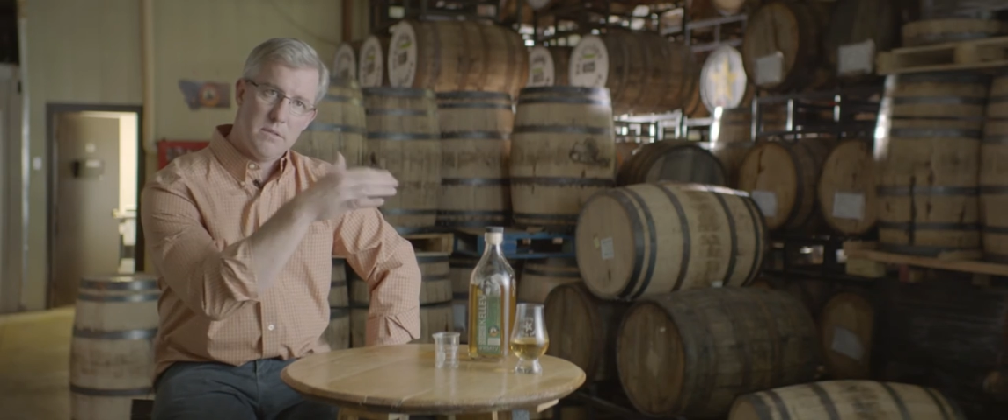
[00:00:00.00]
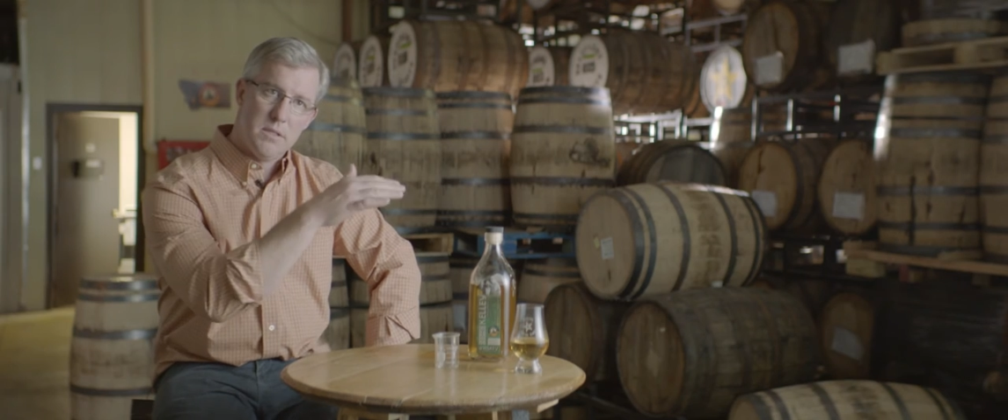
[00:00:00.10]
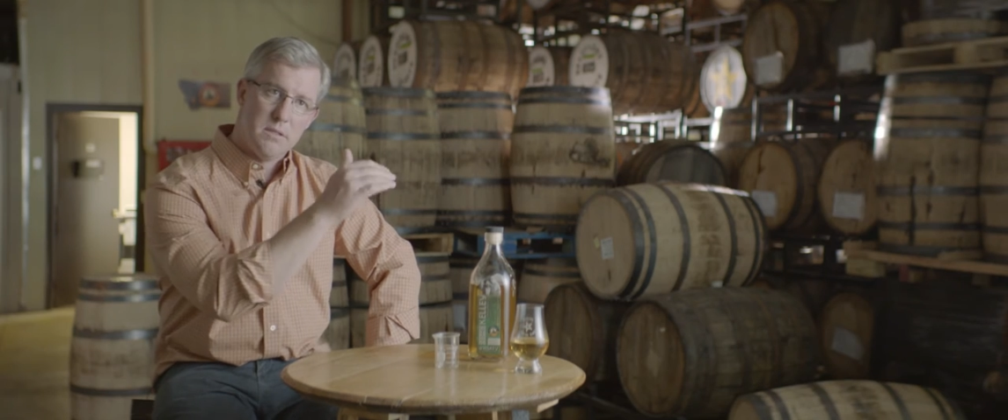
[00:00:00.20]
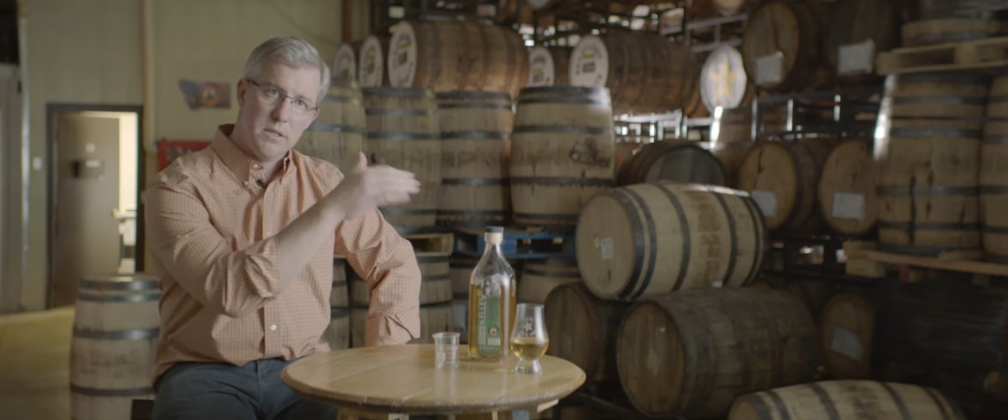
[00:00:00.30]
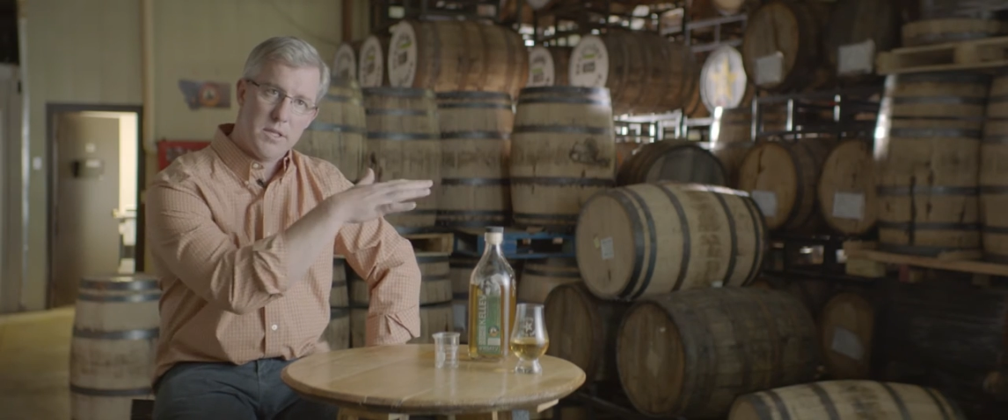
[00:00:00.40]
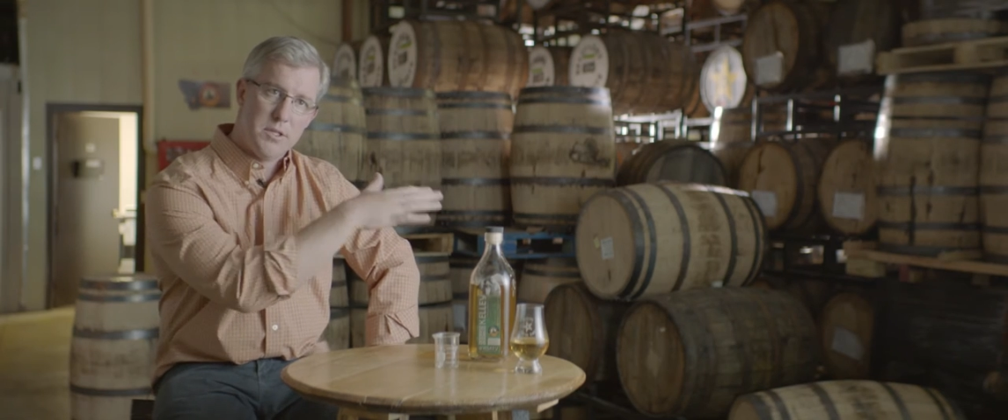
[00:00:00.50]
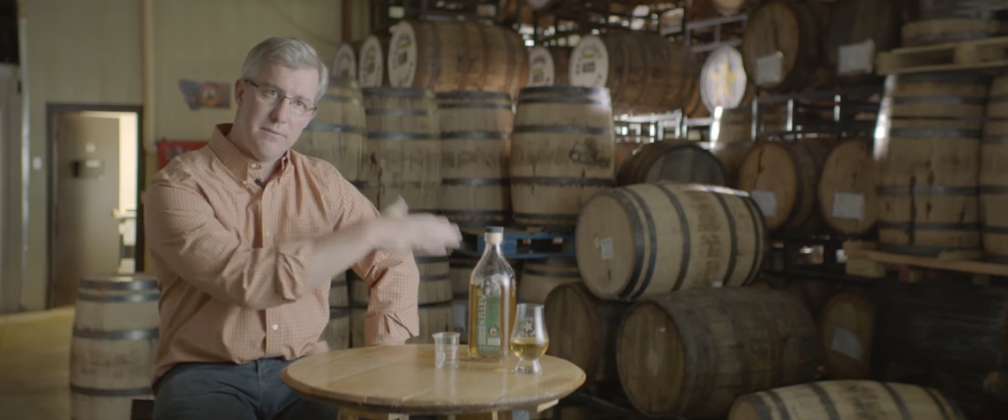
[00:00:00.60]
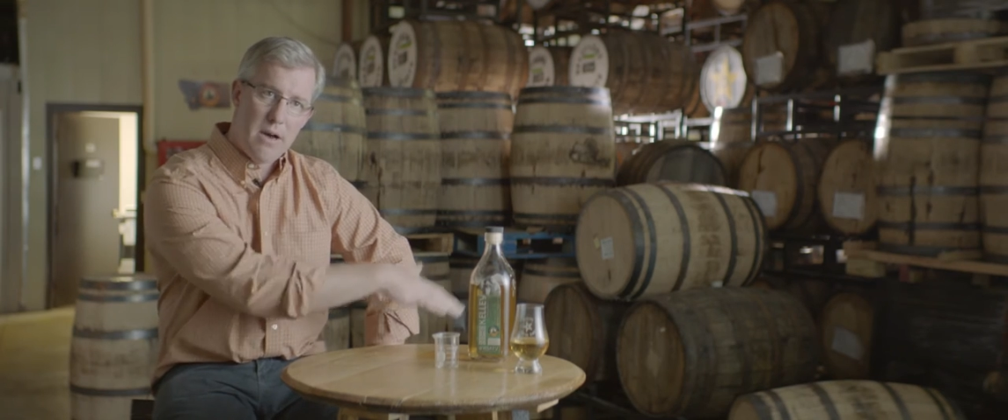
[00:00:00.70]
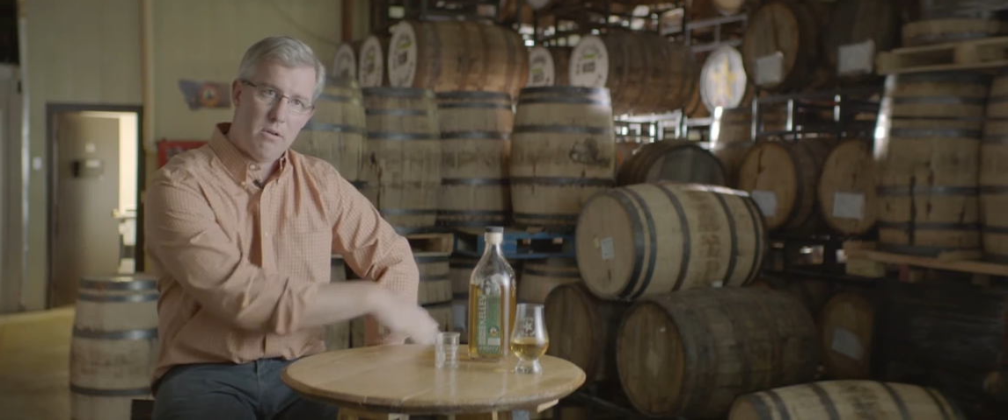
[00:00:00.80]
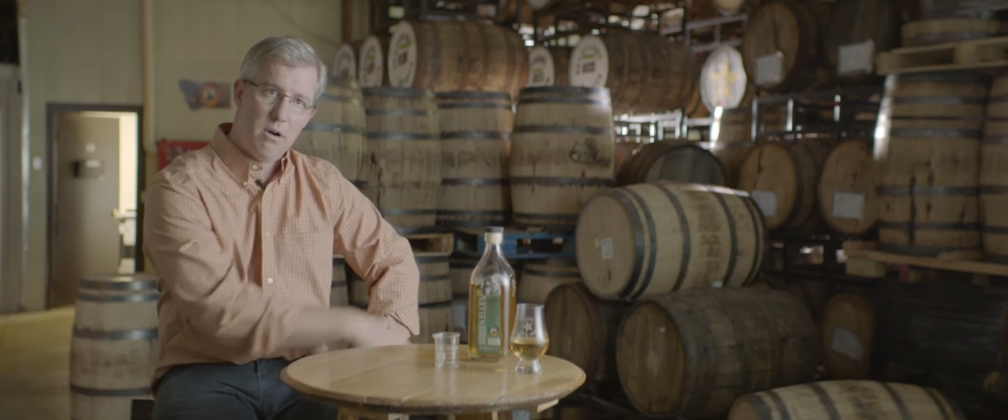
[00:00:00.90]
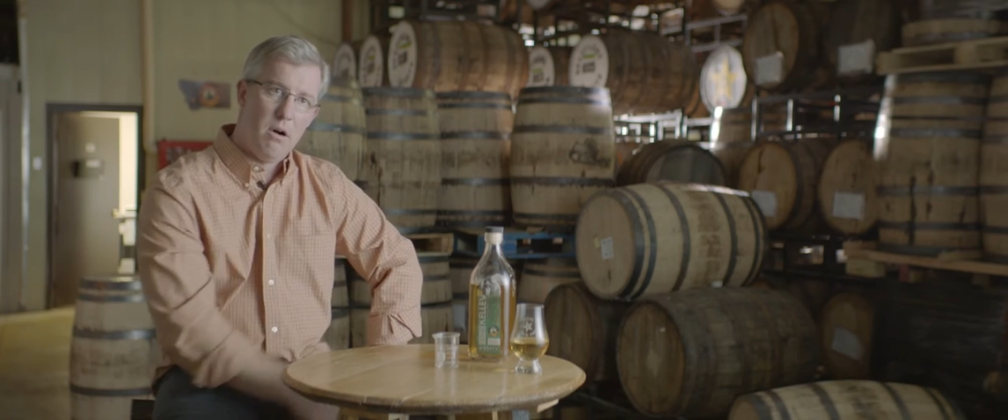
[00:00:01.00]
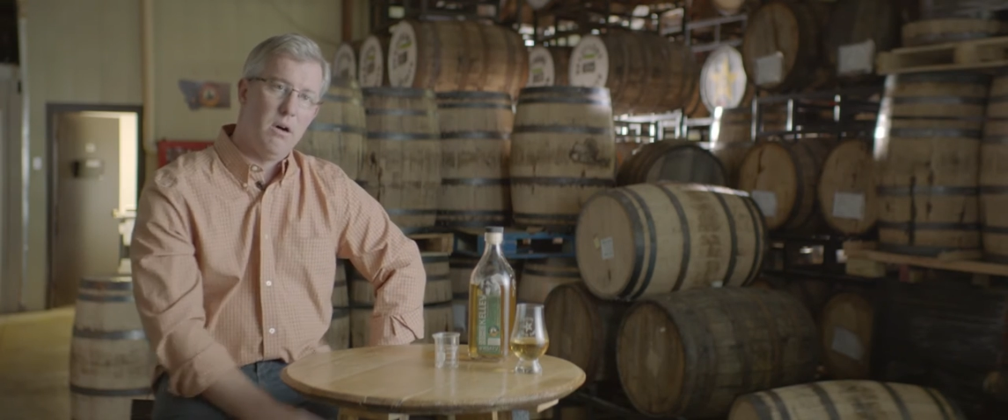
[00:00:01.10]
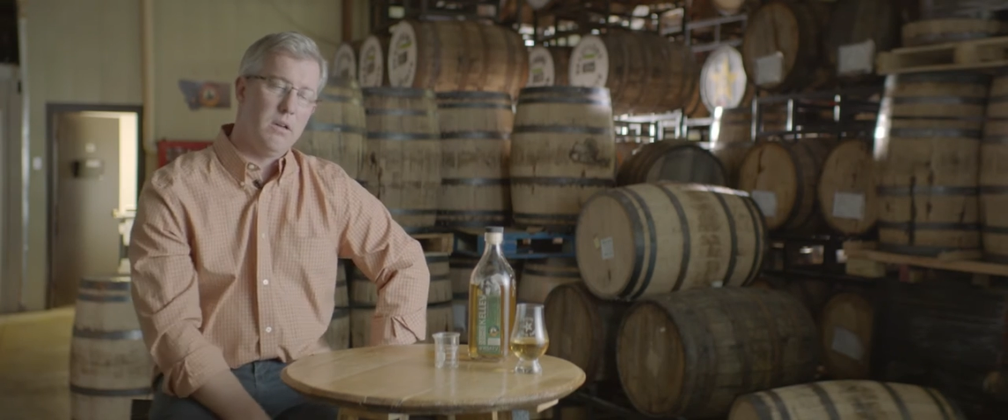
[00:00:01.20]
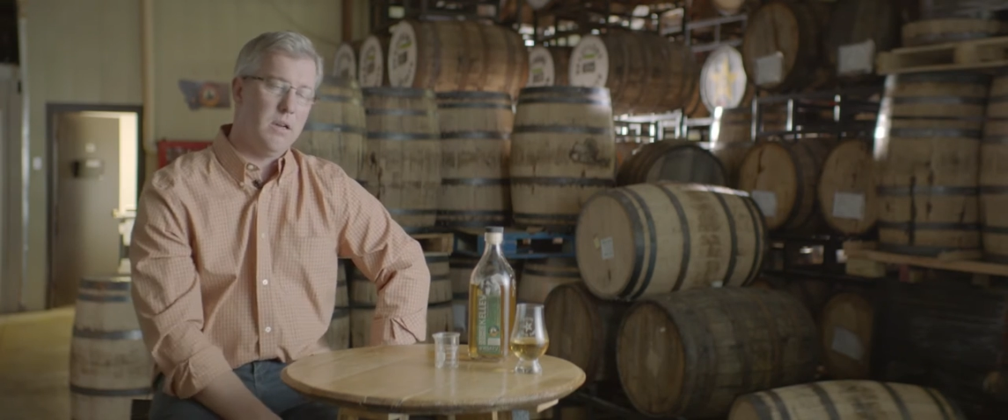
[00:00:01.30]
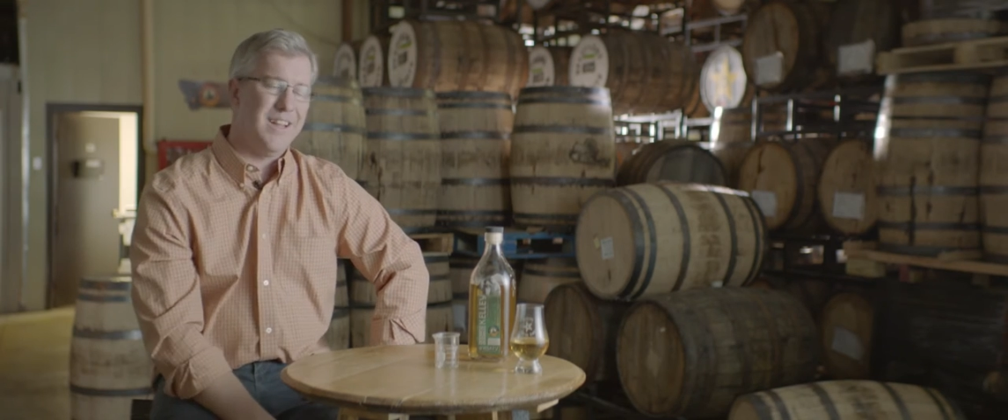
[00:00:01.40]
distillation of
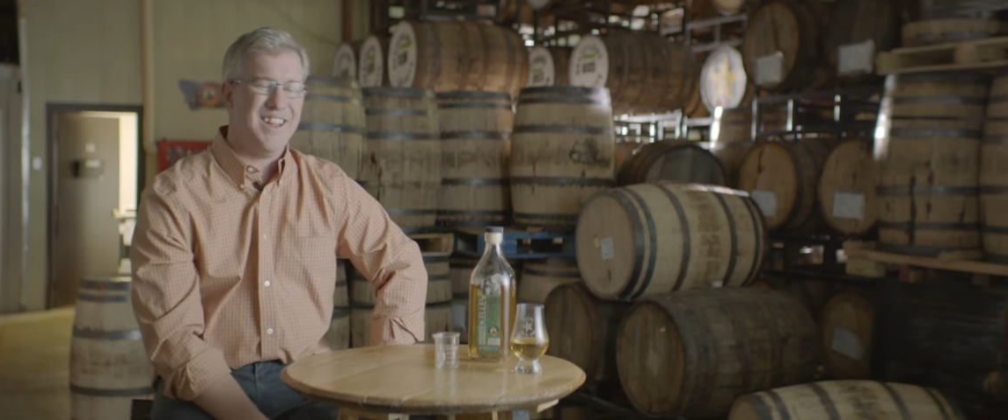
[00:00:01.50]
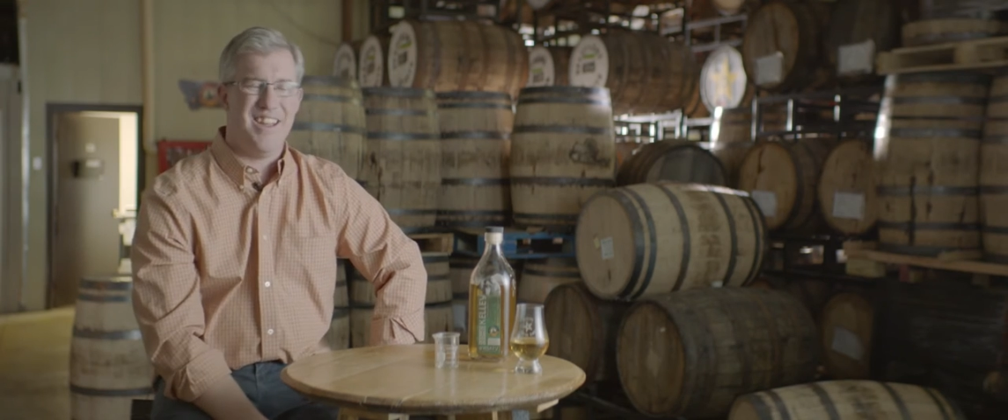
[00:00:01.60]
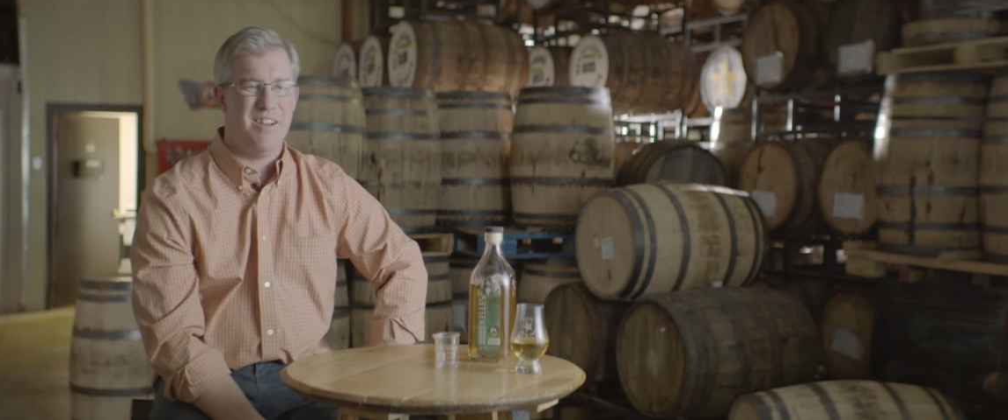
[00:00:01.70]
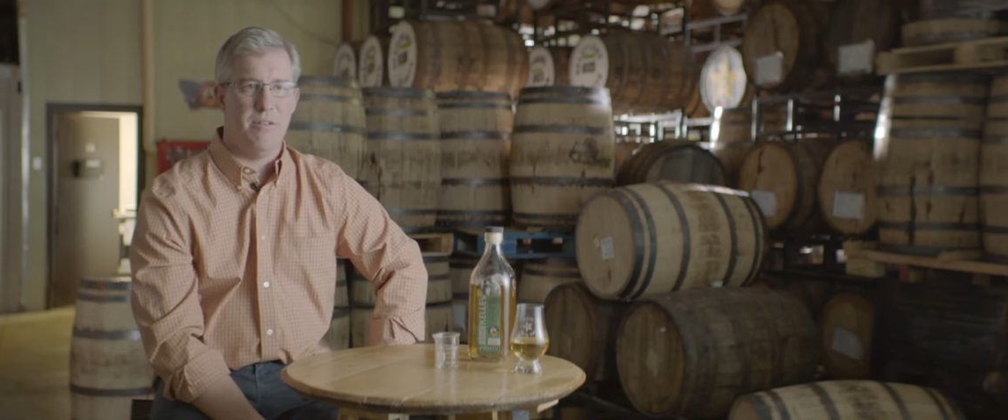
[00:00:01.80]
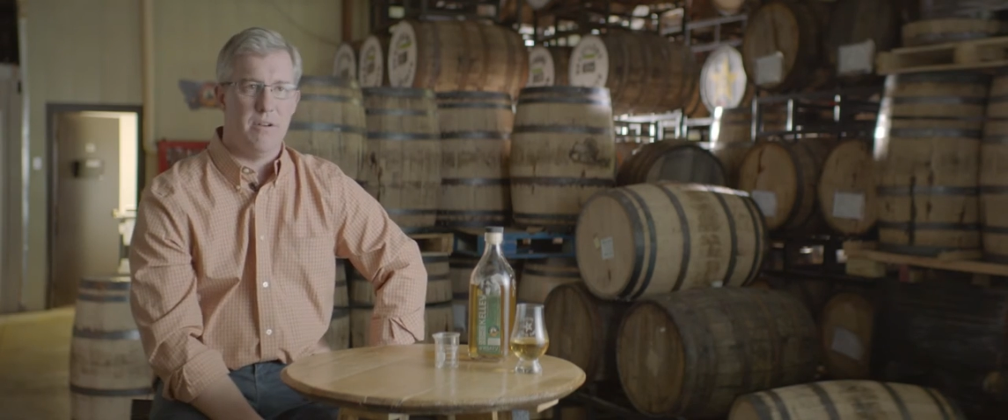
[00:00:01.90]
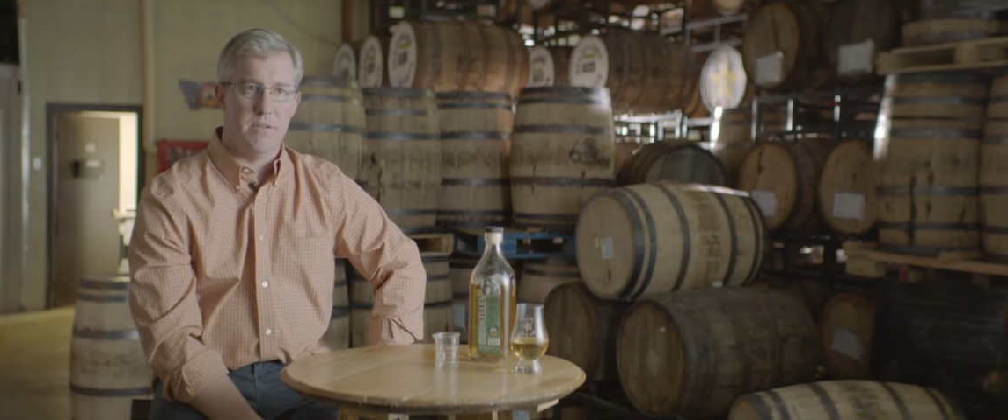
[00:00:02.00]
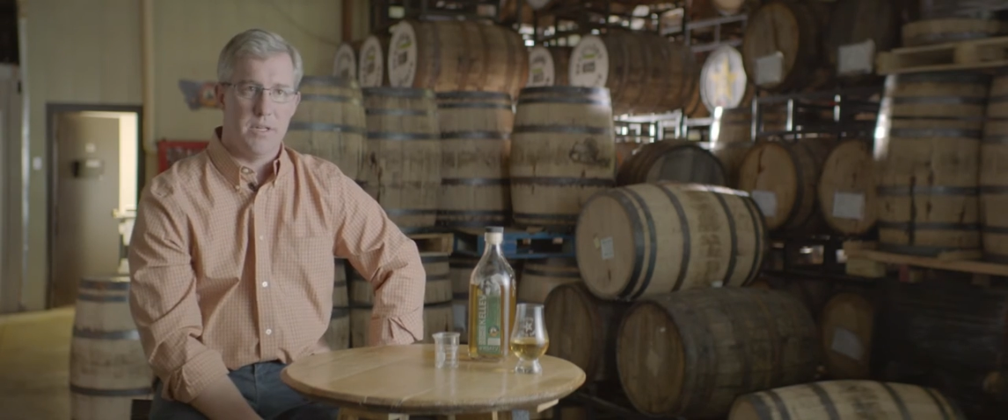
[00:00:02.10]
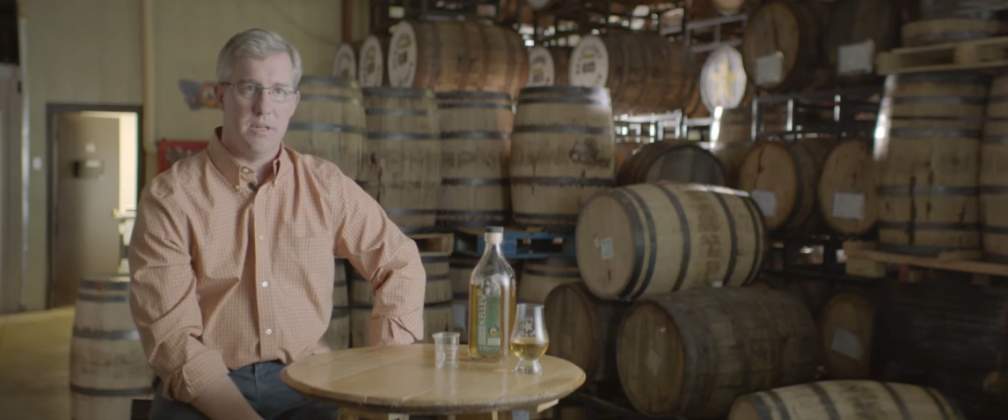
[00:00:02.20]
alcohol. And they're like, yeah, we don't really